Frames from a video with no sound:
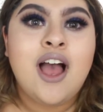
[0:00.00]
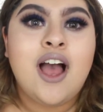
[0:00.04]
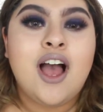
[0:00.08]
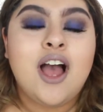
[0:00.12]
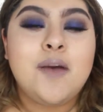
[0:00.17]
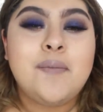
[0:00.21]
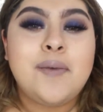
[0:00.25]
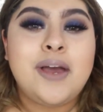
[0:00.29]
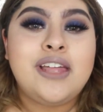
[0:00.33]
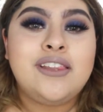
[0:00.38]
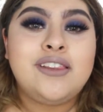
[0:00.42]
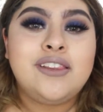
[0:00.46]

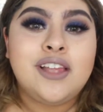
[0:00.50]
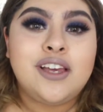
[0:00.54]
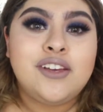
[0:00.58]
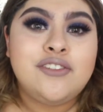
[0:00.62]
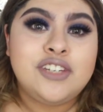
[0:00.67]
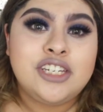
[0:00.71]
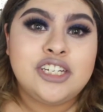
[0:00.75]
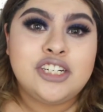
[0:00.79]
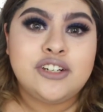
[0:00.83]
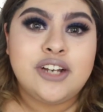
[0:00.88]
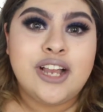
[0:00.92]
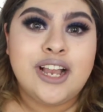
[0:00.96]
I
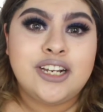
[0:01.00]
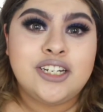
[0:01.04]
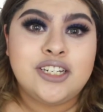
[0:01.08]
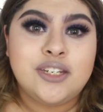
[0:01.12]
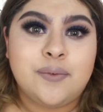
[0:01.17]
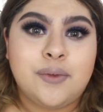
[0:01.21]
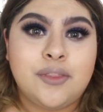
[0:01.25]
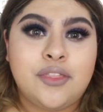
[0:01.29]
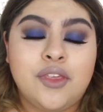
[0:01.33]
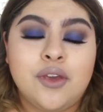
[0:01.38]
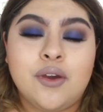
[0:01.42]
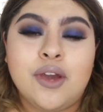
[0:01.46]
love
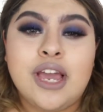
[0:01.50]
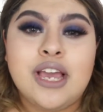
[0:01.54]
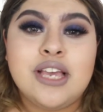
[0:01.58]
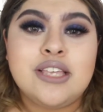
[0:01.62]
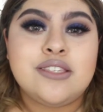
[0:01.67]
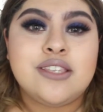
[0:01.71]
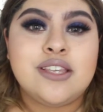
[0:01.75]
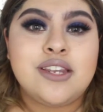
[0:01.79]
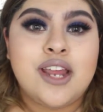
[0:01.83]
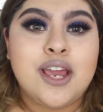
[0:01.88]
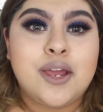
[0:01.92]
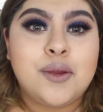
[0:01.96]
interacting with you
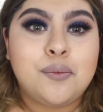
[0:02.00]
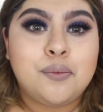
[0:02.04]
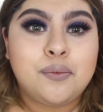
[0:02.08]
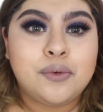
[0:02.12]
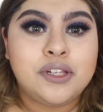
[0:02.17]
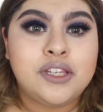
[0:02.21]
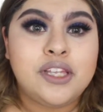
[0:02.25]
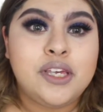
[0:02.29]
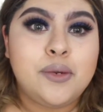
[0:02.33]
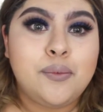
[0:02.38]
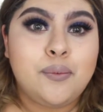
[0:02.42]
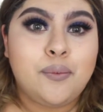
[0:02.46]
guys, and I
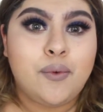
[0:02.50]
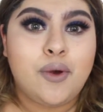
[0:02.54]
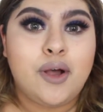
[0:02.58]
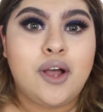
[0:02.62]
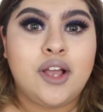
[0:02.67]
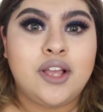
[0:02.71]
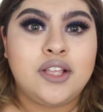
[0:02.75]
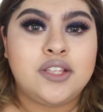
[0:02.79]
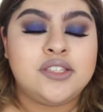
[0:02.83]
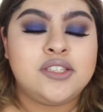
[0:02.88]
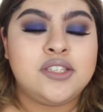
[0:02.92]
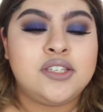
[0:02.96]
really
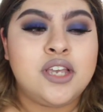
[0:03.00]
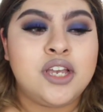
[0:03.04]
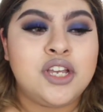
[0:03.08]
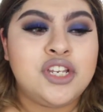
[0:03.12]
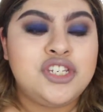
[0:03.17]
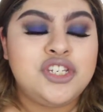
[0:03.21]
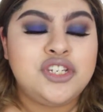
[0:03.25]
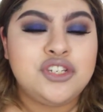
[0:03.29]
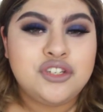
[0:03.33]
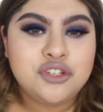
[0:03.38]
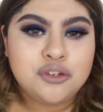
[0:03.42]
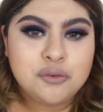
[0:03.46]
want
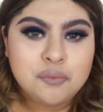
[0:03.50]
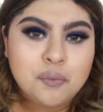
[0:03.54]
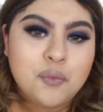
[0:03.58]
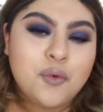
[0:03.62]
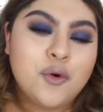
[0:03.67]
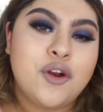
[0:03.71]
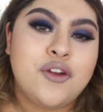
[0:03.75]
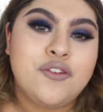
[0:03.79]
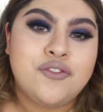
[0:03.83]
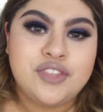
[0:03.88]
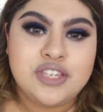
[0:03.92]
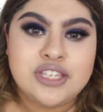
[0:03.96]
to do
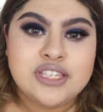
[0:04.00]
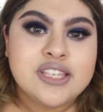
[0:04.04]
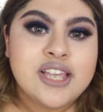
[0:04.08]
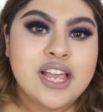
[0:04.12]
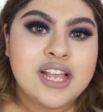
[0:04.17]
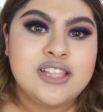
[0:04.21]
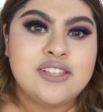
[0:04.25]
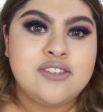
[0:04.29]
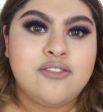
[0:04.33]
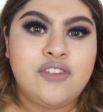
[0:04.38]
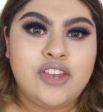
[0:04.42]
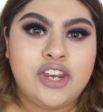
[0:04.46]
more of these
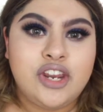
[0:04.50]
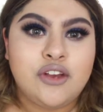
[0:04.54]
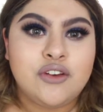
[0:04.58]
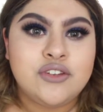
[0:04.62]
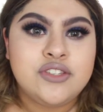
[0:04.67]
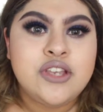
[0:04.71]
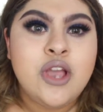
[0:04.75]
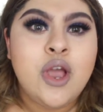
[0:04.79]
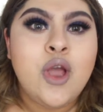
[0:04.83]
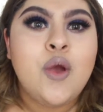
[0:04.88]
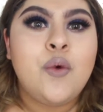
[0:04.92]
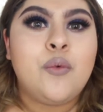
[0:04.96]
kinds of
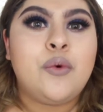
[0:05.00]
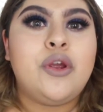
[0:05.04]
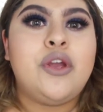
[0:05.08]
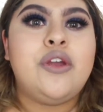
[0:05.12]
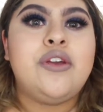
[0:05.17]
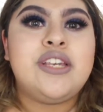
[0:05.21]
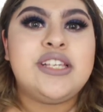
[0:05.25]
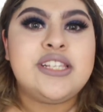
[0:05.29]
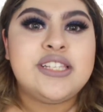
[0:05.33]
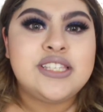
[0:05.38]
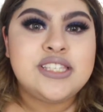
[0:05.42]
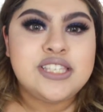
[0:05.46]
videos where
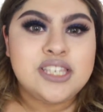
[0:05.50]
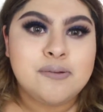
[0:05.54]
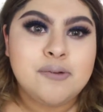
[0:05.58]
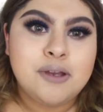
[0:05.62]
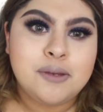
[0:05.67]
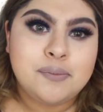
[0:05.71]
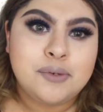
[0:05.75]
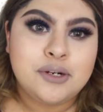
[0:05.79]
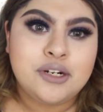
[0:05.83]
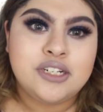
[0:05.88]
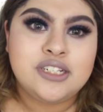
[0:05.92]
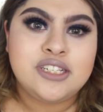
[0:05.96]
you can see
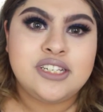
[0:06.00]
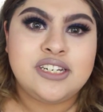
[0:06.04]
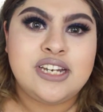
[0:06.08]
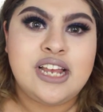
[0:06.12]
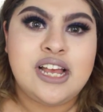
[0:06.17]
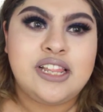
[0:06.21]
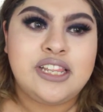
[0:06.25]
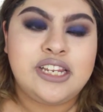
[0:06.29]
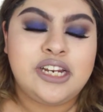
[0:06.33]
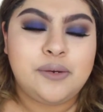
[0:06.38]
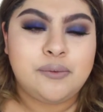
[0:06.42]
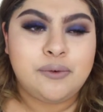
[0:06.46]
my
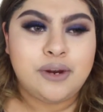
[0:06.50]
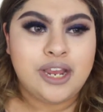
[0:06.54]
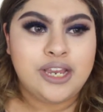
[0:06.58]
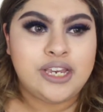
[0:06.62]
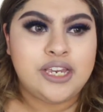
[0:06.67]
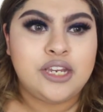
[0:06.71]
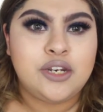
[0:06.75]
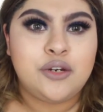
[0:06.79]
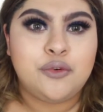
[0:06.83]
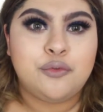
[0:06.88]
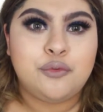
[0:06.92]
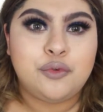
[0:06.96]
personality, where I
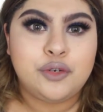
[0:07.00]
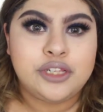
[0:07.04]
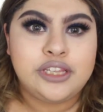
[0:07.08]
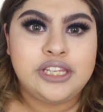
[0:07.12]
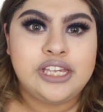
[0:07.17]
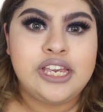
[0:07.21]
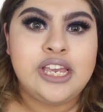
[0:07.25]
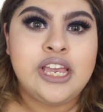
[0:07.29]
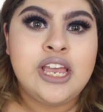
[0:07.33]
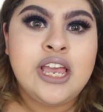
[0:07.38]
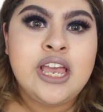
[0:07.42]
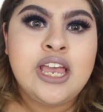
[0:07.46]
can
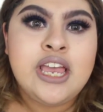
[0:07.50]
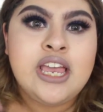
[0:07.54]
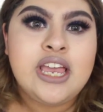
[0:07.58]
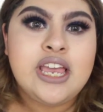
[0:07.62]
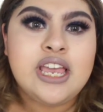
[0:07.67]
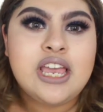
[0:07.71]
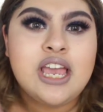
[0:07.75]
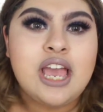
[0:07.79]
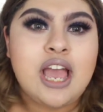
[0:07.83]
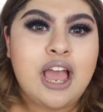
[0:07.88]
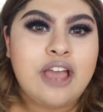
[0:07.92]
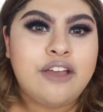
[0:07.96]
really,
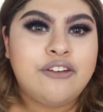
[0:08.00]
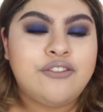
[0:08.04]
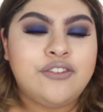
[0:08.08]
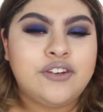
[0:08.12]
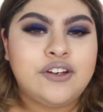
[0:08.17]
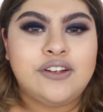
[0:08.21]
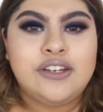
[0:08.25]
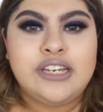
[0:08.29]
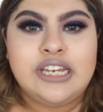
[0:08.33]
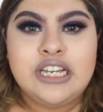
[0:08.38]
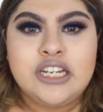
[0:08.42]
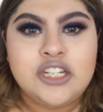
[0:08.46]

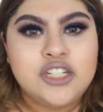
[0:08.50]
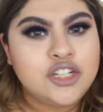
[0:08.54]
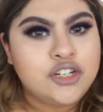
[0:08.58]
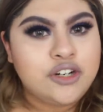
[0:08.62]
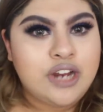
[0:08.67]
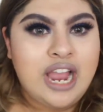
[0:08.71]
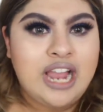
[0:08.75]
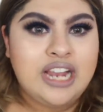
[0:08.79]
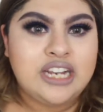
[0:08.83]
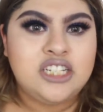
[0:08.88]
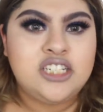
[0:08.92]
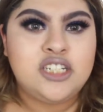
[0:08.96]

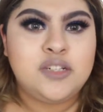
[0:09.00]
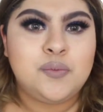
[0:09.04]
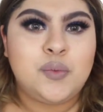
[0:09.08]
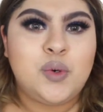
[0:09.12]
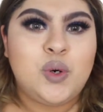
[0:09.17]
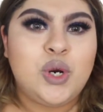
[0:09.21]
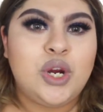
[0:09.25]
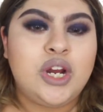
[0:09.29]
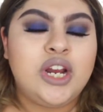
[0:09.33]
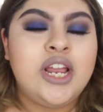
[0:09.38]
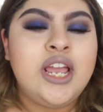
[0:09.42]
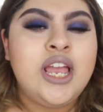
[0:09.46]
interact
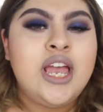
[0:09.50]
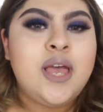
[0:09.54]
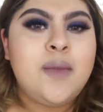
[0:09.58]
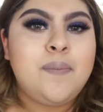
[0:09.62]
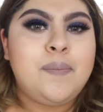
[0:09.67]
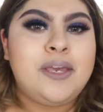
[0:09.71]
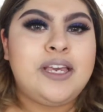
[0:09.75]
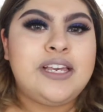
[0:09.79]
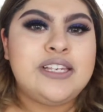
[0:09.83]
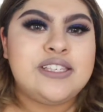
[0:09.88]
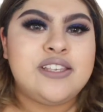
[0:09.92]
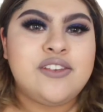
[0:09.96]
more,
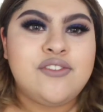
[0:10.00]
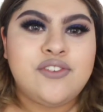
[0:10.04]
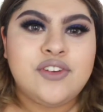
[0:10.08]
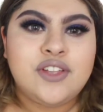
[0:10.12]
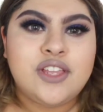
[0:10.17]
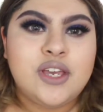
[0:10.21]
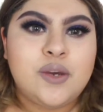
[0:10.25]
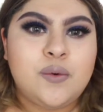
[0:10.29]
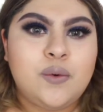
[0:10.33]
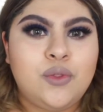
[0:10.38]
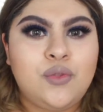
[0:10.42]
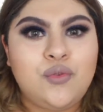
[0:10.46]
because I feel
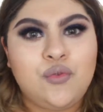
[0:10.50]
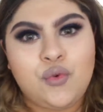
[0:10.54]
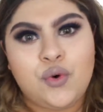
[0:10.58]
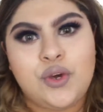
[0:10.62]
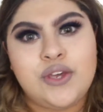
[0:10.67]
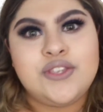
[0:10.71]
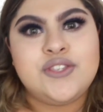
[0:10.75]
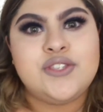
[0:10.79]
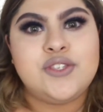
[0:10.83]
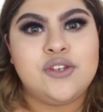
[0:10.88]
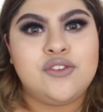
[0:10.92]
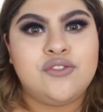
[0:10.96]
like with
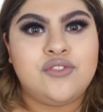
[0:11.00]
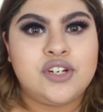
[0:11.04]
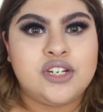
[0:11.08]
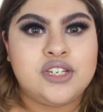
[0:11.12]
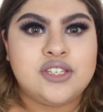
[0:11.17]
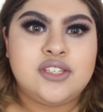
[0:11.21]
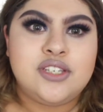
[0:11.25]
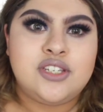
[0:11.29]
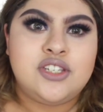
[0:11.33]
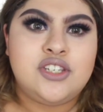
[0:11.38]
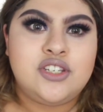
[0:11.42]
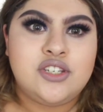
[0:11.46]

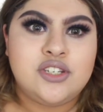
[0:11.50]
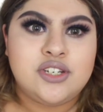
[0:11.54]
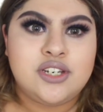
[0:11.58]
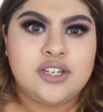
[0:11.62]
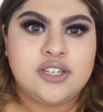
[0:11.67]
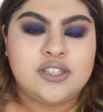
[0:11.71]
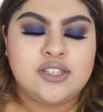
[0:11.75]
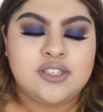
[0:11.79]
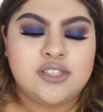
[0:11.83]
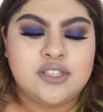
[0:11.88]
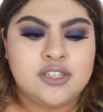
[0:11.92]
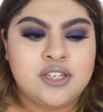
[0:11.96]
voiceovers it's
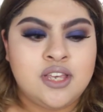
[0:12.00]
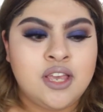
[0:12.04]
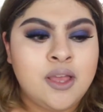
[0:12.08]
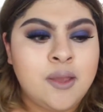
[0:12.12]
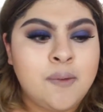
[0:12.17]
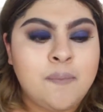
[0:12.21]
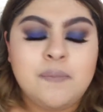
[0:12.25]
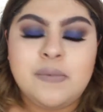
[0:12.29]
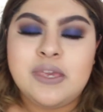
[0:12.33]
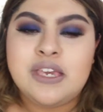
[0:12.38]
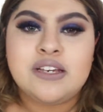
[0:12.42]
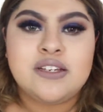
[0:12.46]
just
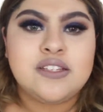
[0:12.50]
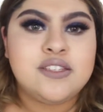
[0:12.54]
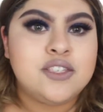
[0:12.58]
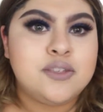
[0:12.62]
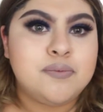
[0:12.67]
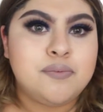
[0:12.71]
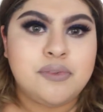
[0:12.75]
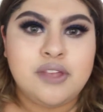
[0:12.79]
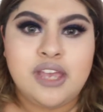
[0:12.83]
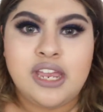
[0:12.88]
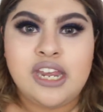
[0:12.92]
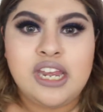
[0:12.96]
me
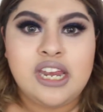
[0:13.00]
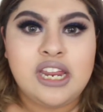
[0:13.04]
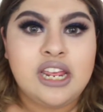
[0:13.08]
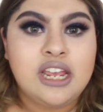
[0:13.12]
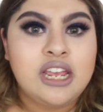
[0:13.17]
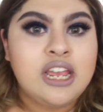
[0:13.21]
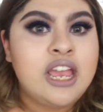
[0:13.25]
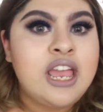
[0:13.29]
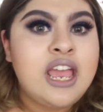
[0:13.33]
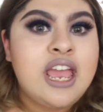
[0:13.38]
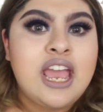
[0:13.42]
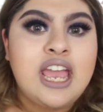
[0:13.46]

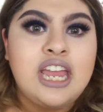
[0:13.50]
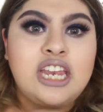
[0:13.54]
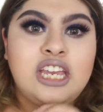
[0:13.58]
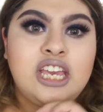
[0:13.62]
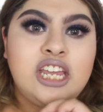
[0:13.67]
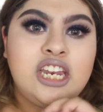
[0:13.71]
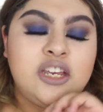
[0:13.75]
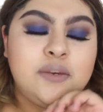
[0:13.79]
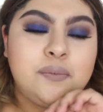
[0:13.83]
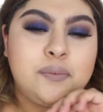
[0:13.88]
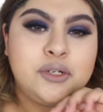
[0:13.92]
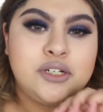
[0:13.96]
explaining and
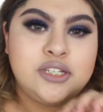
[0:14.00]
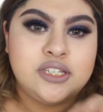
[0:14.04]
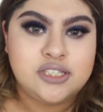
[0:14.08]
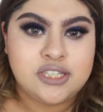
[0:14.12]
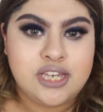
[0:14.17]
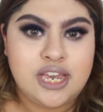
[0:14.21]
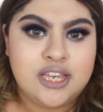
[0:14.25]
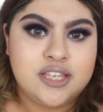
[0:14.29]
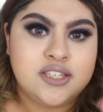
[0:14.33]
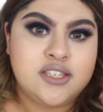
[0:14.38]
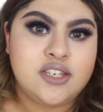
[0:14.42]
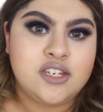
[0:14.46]
getting
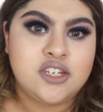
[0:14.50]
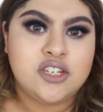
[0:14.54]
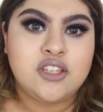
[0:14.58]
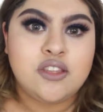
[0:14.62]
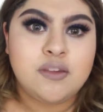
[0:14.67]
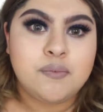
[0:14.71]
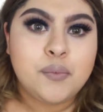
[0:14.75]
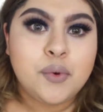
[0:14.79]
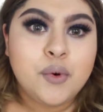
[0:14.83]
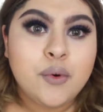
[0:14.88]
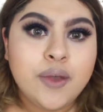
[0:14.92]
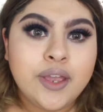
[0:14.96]
precise and to
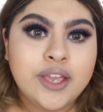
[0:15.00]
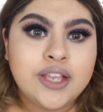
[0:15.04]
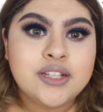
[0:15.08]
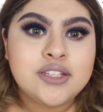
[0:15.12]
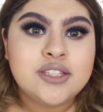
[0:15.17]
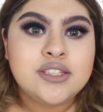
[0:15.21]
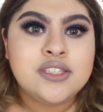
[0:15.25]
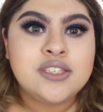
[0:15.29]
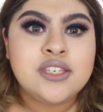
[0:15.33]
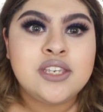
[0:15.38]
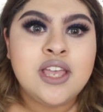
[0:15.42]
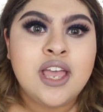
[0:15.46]
the
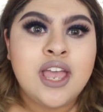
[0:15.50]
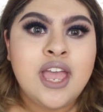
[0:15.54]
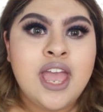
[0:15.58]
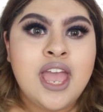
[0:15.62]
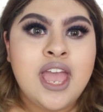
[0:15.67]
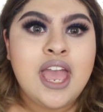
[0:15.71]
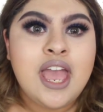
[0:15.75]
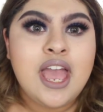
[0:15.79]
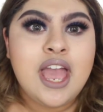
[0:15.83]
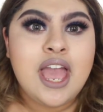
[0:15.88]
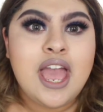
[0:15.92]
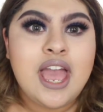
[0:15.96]
point,
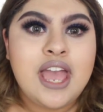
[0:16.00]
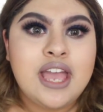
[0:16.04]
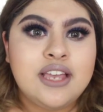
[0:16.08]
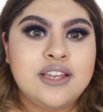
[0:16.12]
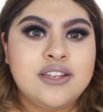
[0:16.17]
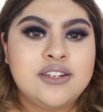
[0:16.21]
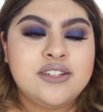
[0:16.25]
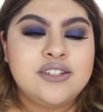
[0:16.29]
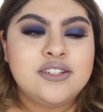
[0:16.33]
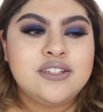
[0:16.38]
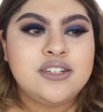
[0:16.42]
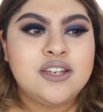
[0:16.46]

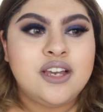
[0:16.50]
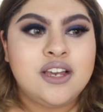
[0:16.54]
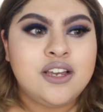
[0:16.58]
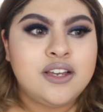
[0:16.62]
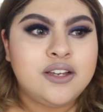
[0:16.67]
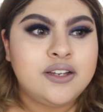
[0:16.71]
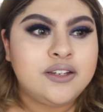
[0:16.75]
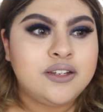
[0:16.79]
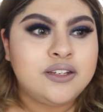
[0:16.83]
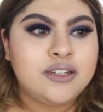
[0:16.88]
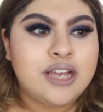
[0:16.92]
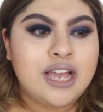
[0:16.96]
and
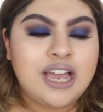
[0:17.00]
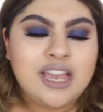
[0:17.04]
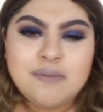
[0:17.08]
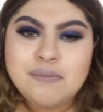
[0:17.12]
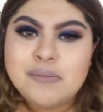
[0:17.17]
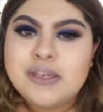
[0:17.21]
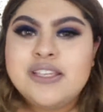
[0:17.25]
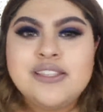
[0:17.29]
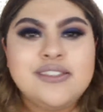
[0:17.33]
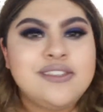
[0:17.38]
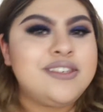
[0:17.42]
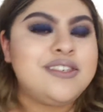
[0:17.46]
I
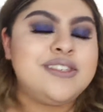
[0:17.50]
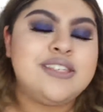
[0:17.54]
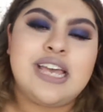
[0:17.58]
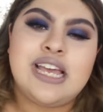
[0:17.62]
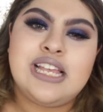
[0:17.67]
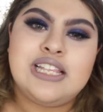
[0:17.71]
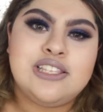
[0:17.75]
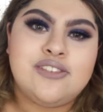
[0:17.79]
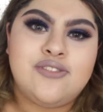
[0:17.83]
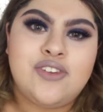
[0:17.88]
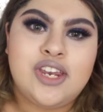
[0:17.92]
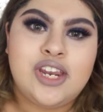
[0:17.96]
miss these
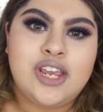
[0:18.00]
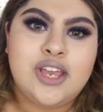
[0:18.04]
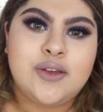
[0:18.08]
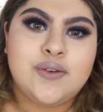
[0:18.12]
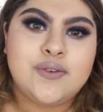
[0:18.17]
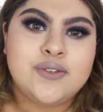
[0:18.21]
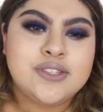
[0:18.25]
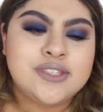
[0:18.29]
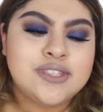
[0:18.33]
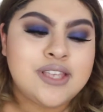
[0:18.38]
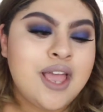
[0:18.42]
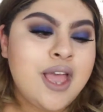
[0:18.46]
kinds of
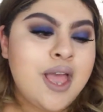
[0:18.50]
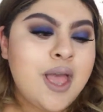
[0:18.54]
videos.